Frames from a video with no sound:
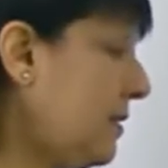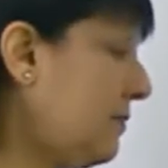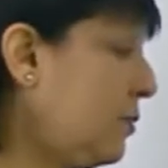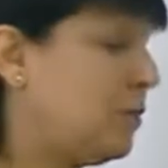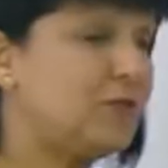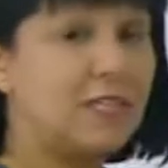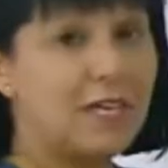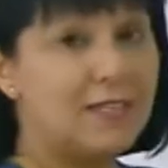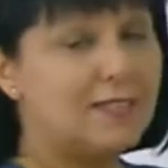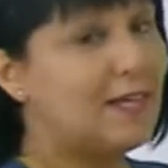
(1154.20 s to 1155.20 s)
The rule
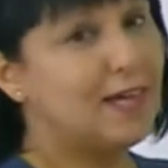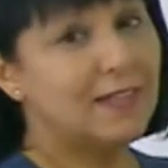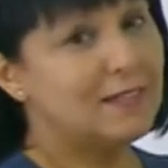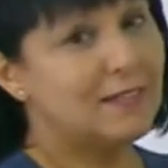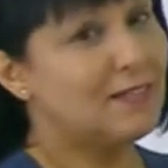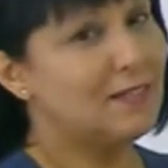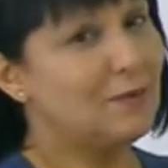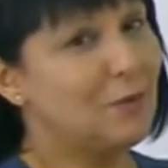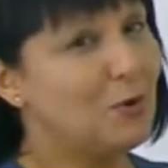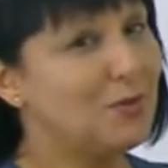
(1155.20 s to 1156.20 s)
says that
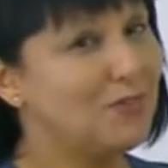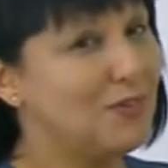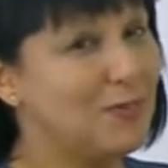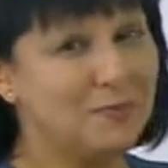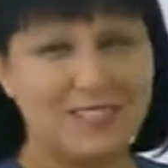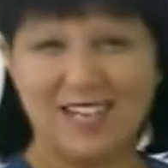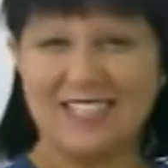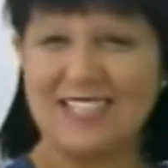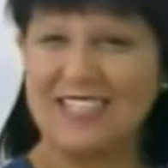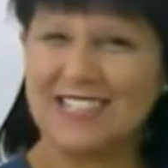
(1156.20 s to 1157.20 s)
the modal verb
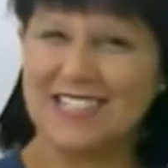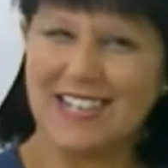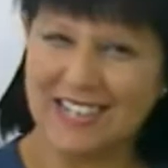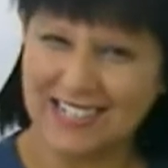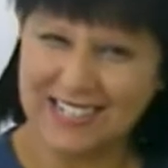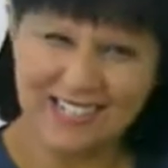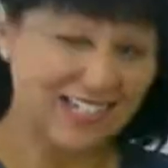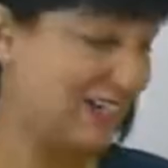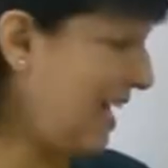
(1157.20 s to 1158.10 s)
doesn't change.